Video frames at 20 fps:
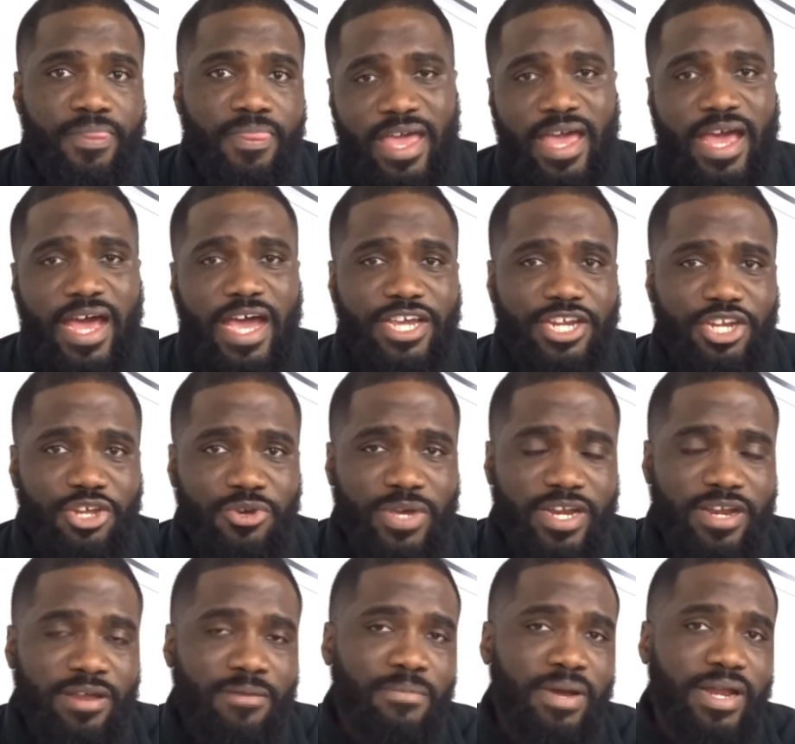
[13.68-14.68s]
How you
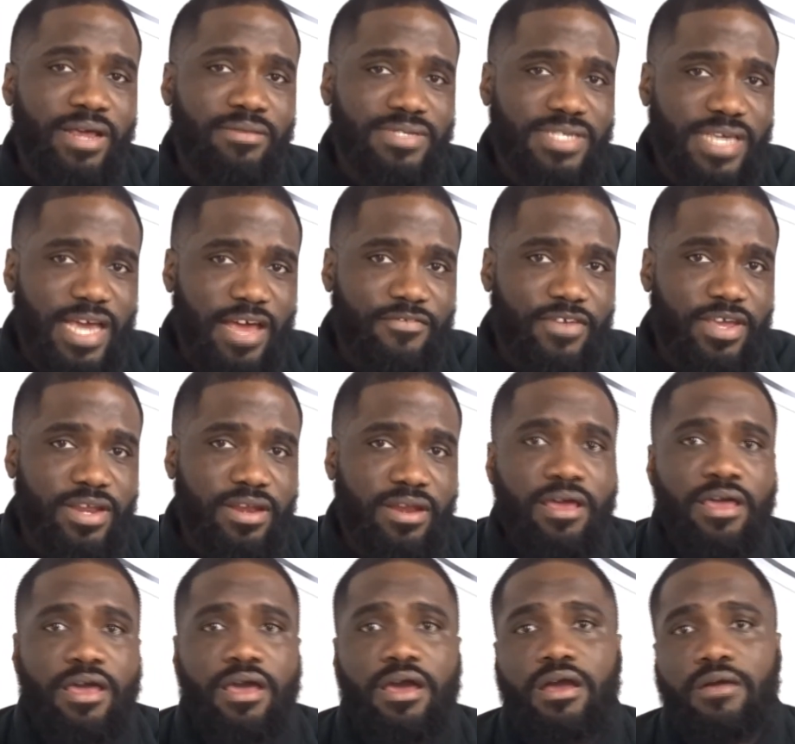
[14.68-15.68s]
doing? My name's Gavin,
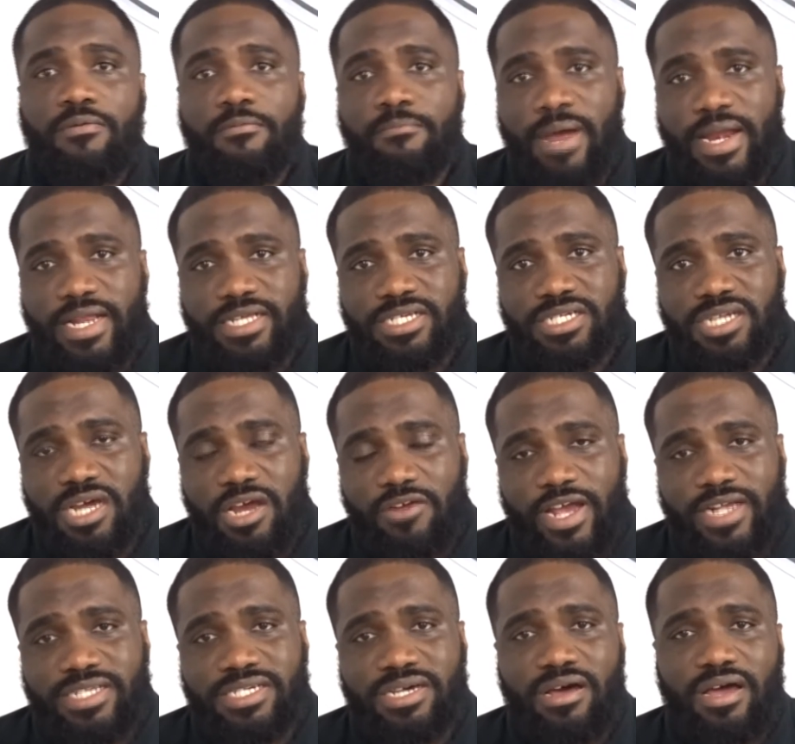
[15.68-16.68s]
Managing
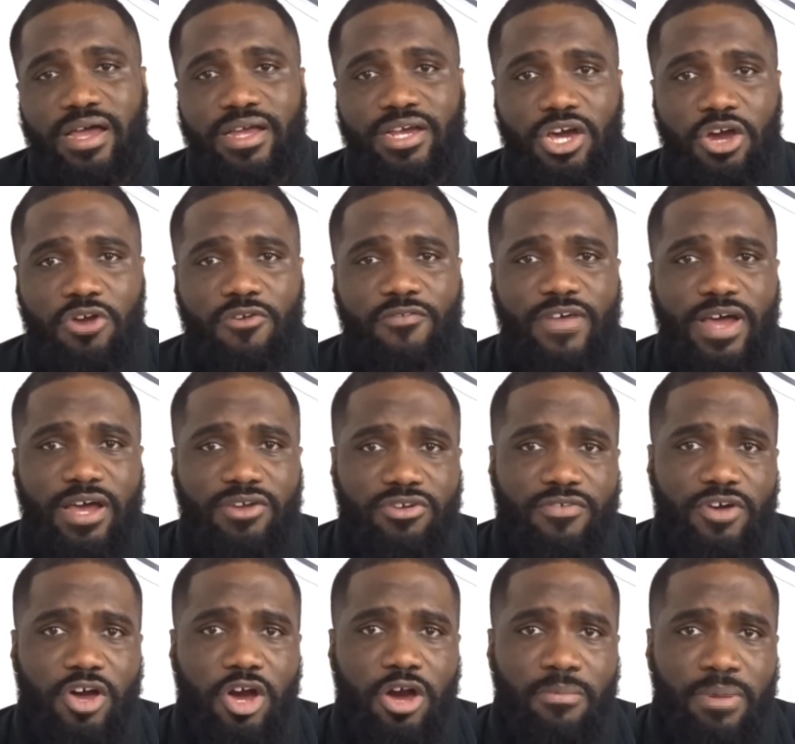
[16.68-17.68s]
Director and Co-Founder of
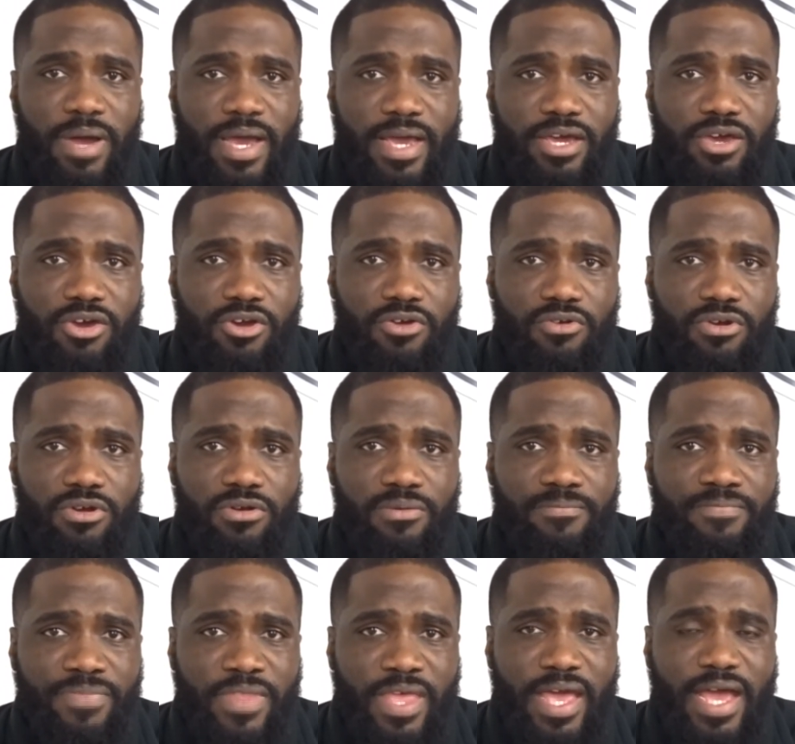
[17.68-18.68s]
Car Buying Guru.
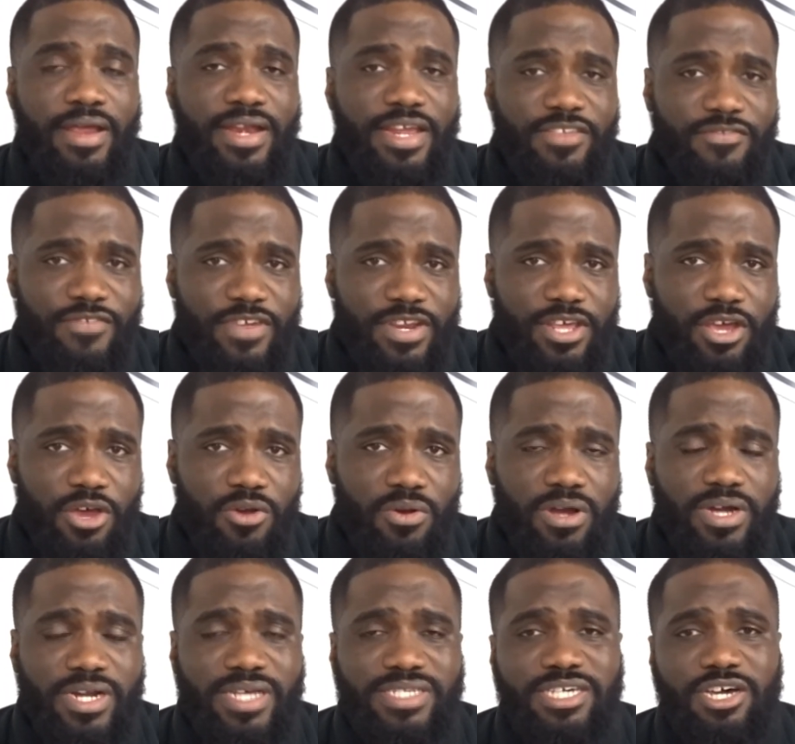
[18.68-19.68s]
In this video, I'm
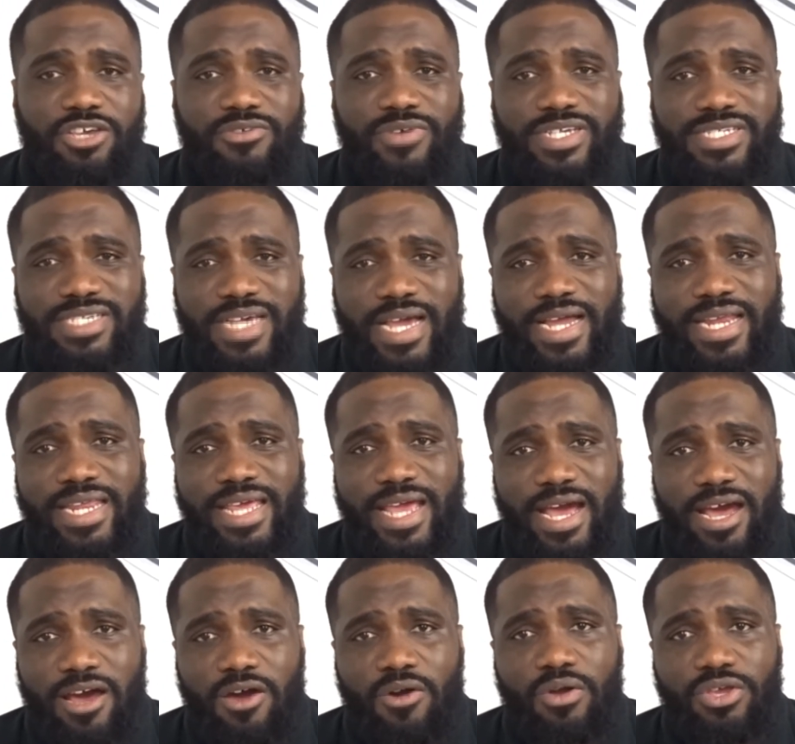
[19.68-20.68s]
going to tell you exactly
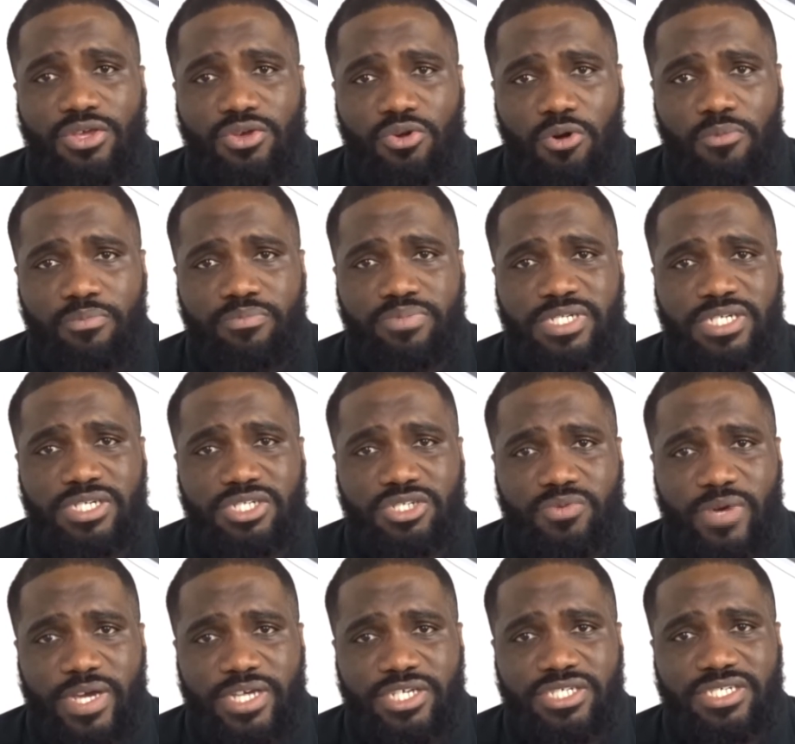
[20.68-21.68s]
how your
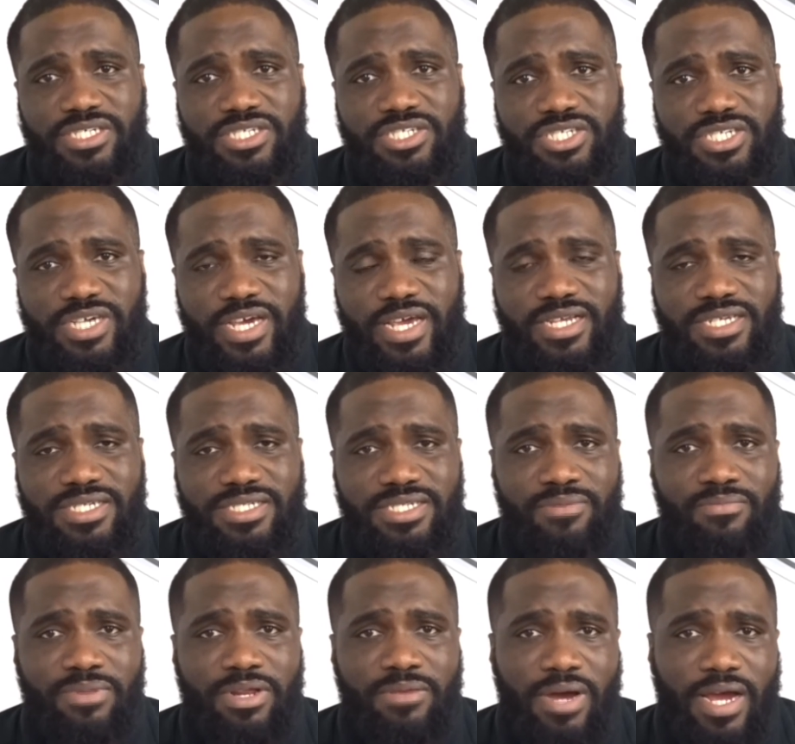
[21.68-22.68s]
situation can change
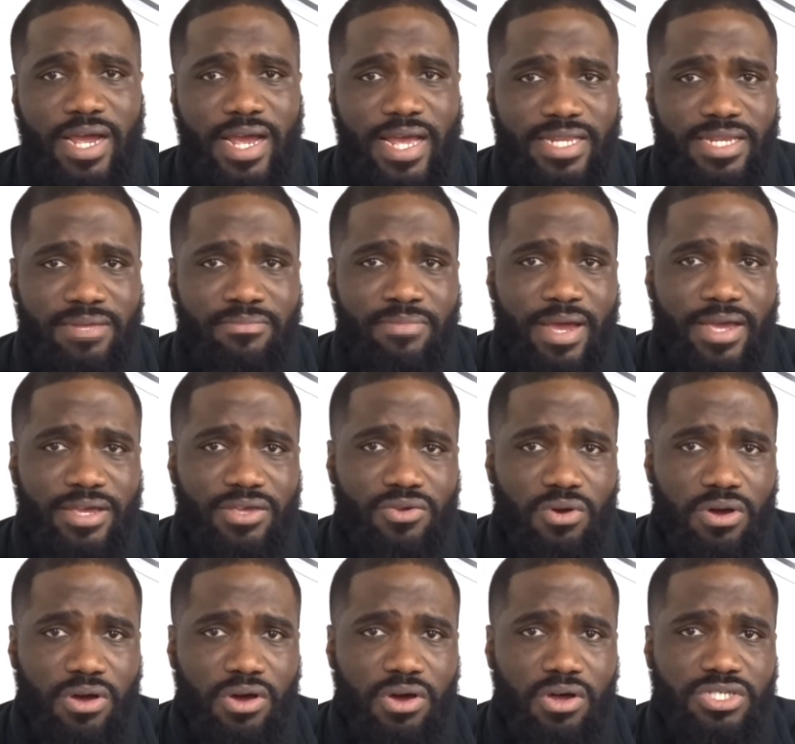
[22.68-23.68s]
simply by handing back your
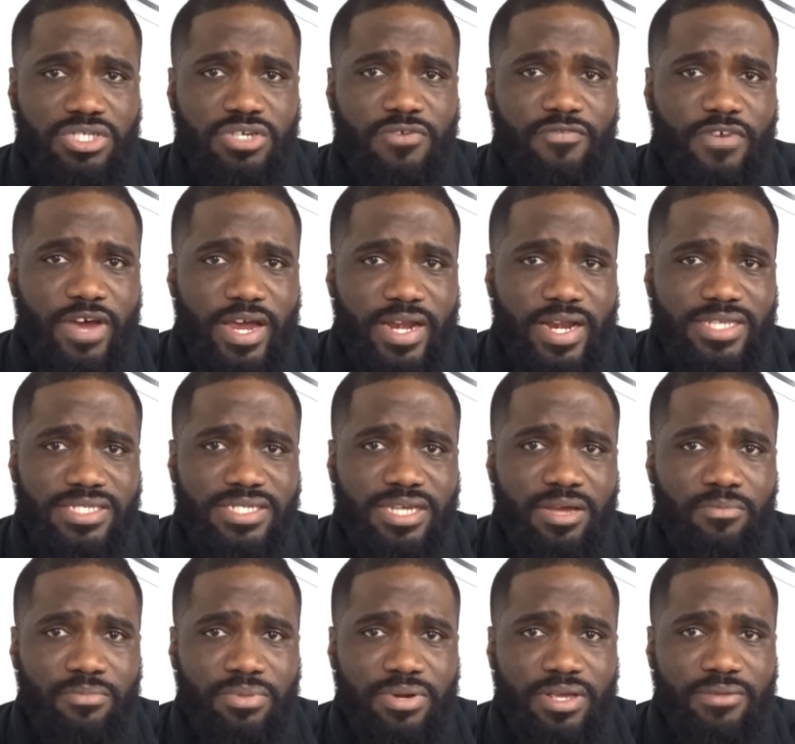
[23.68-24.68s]
car to your finance
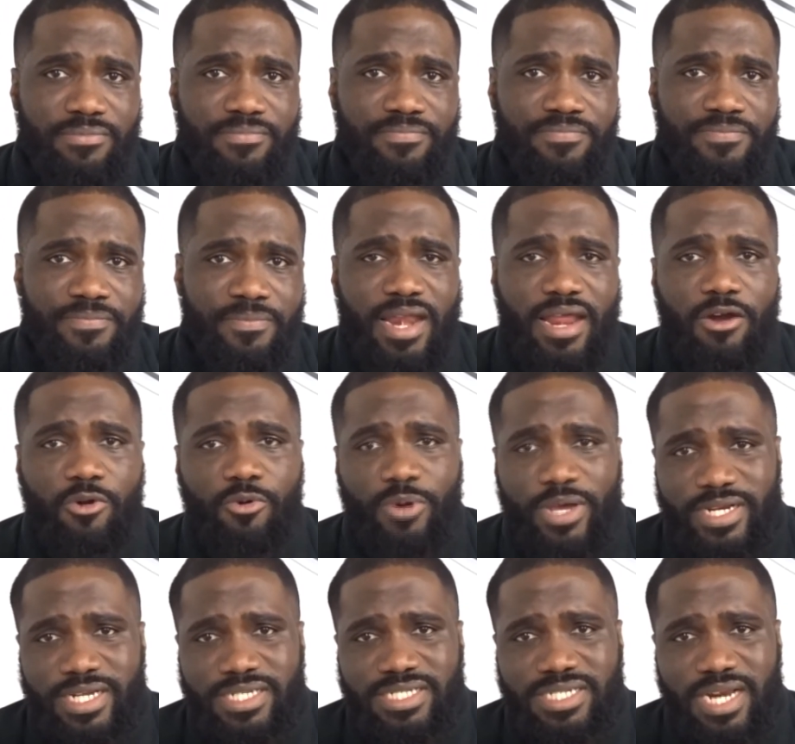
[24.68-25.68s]
company. Now, quick
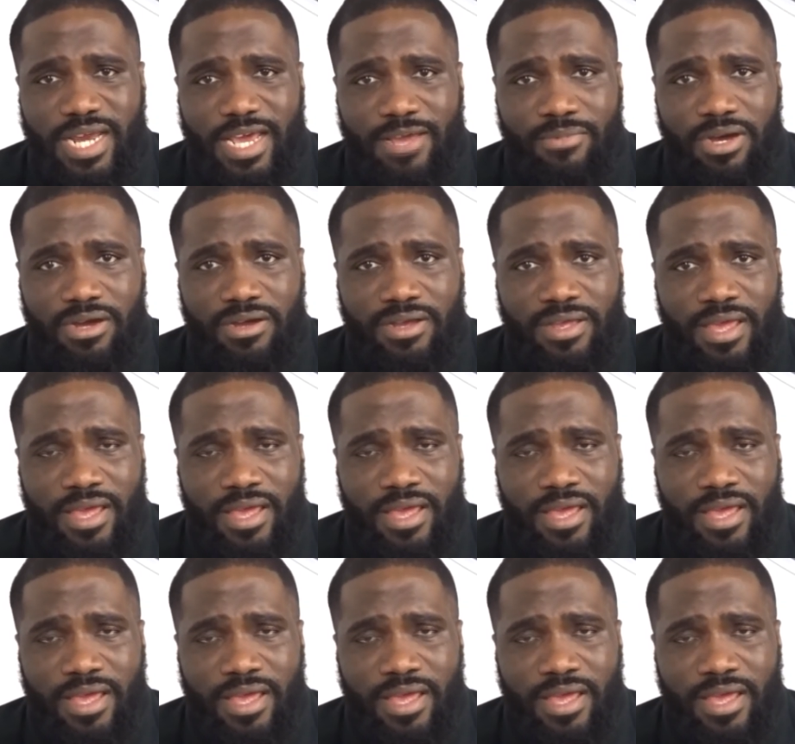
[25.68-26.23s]
disclaimer.